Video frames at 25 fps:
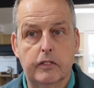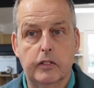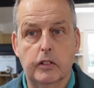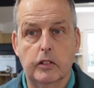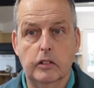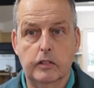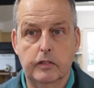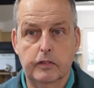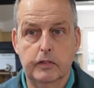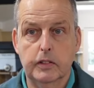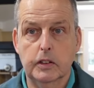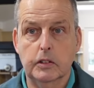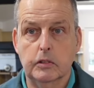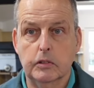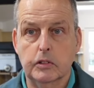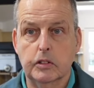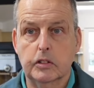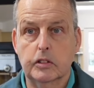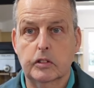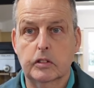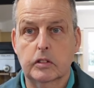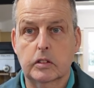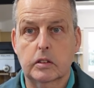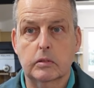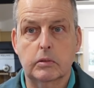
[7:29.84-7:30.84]
flutes,
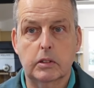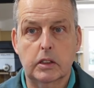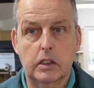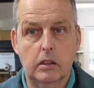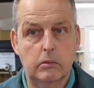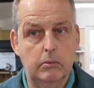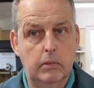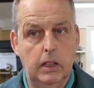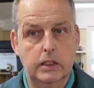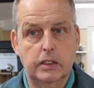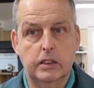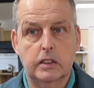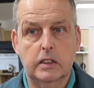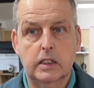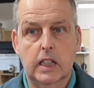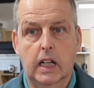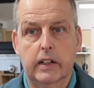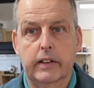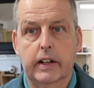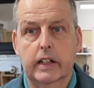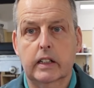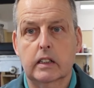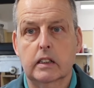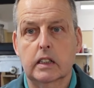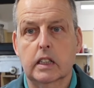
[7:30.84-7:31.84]
so we can measure
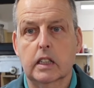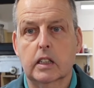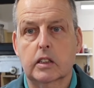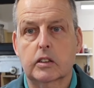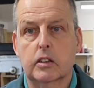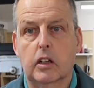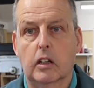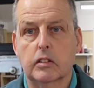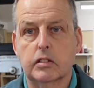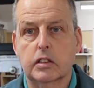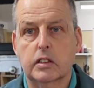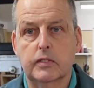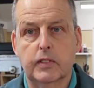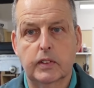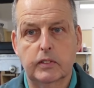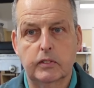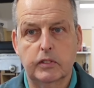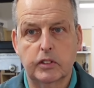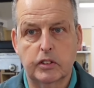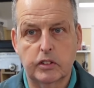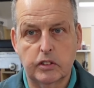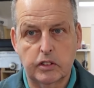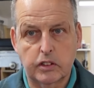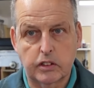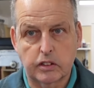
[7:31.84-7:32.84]
directly across. If it
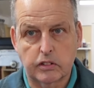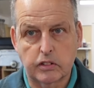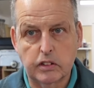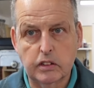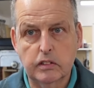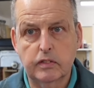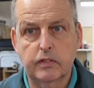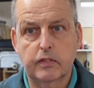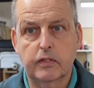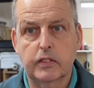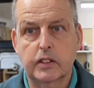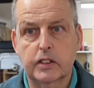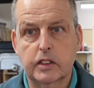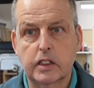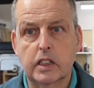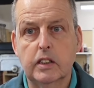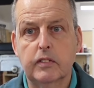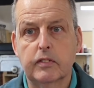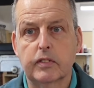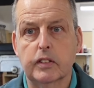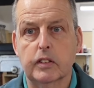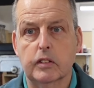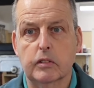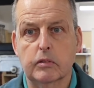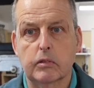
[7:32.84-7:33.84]
was a
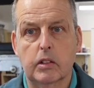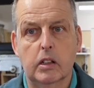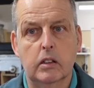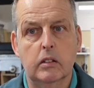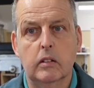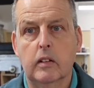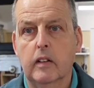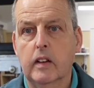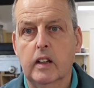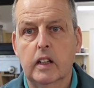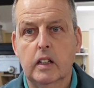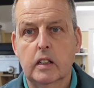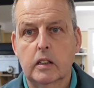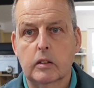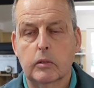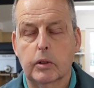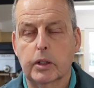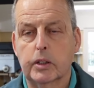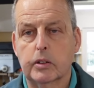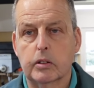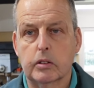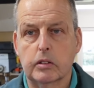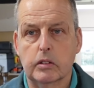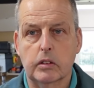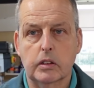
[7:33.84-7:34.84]
3-flute one, we
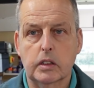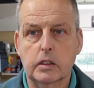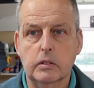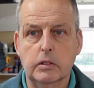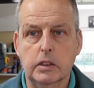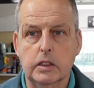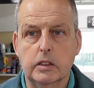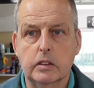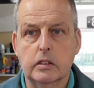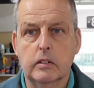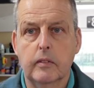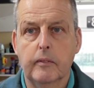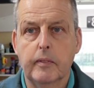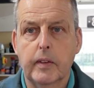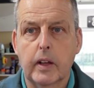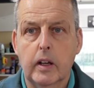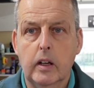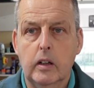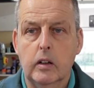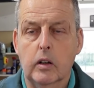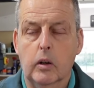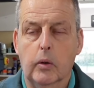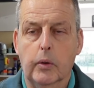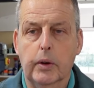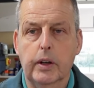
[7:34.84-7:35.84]
couldn't do it,
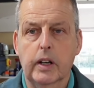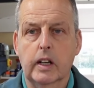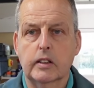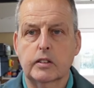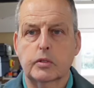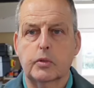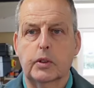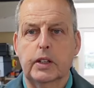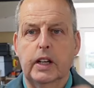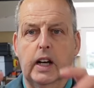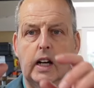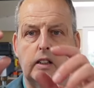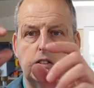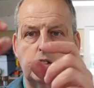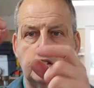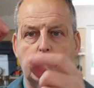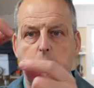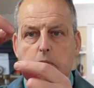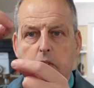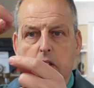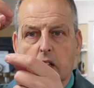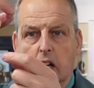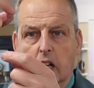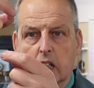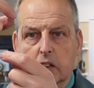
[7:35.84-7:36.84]
or unless we had
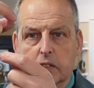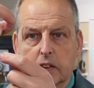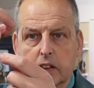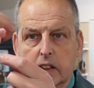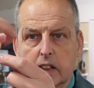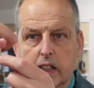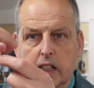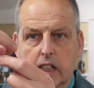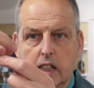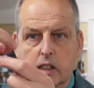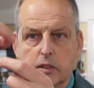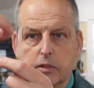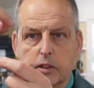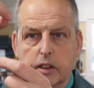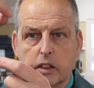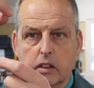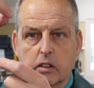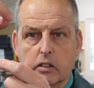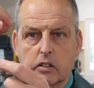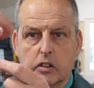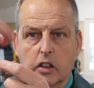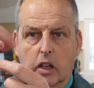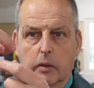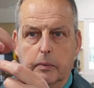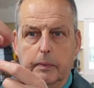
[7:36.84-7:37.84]
some kind of a gauge we
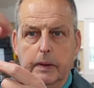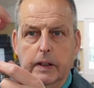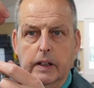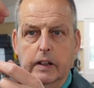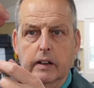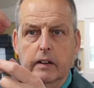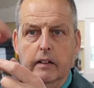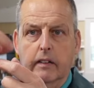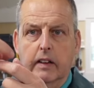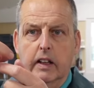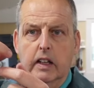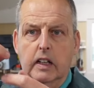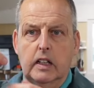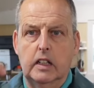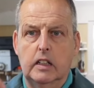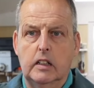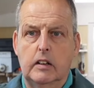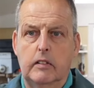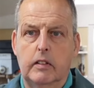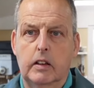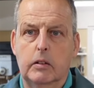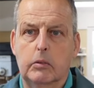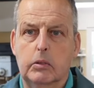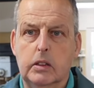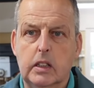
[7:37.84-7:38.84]
could drop in.
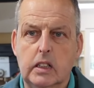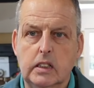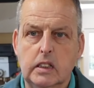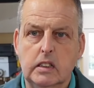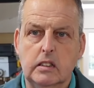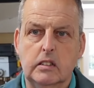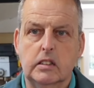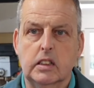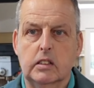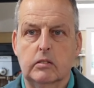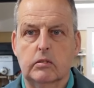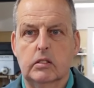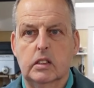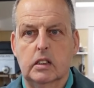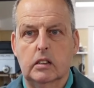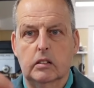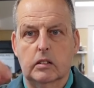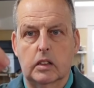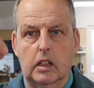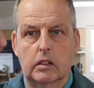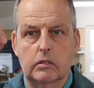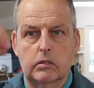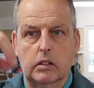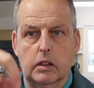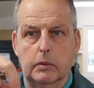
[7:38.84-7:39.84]
And then you'd think, well, I
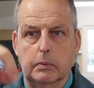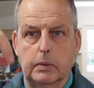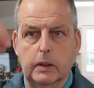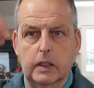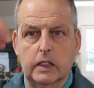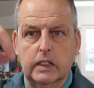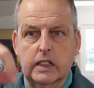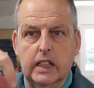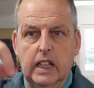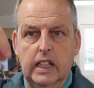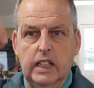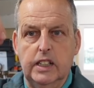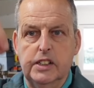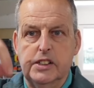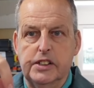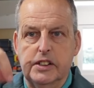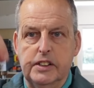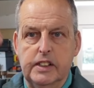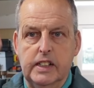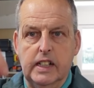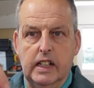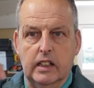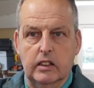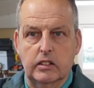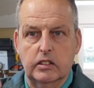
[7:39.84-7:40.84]
don't want to put a gauge in
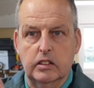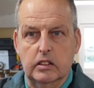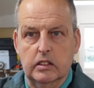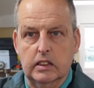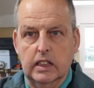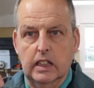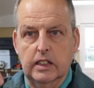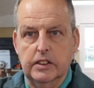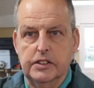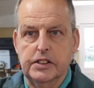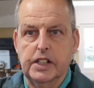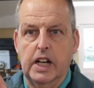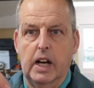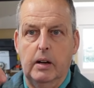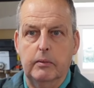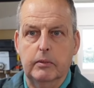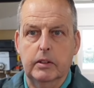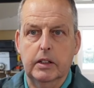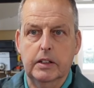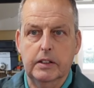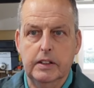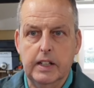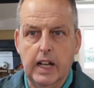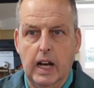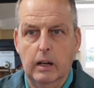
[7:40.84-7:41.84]
there because it'll get jammed
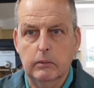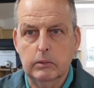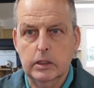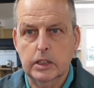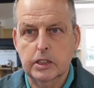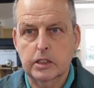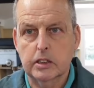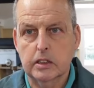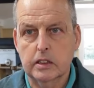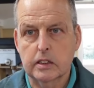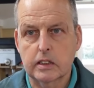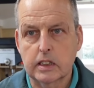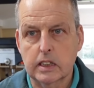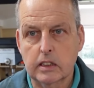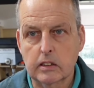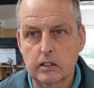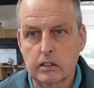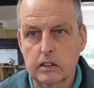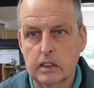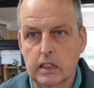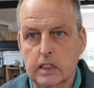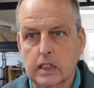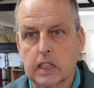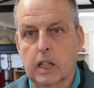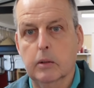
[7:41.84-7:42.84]
and damaged and things
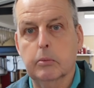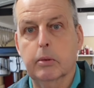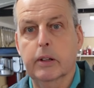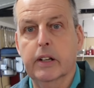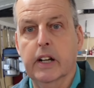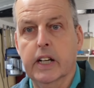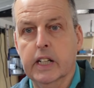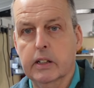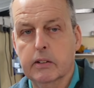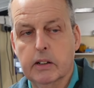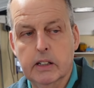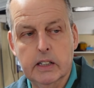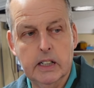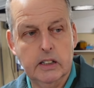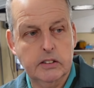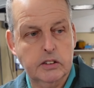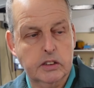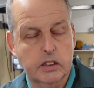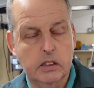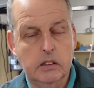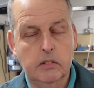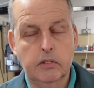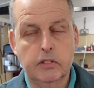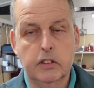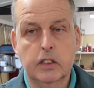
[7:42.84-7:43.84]
like that. But anyway, let's
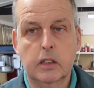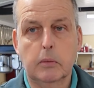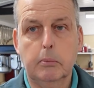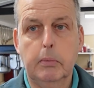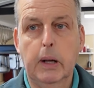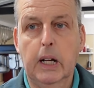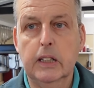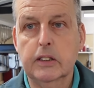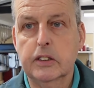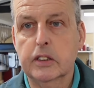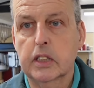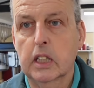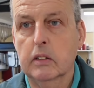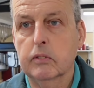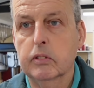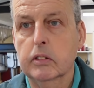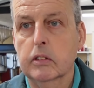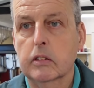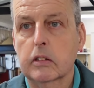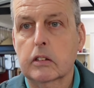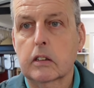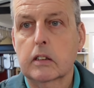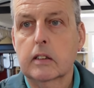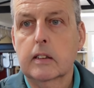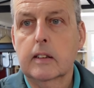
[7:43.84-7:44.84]
go over to the bench and have a
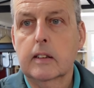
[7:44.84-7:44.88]
look.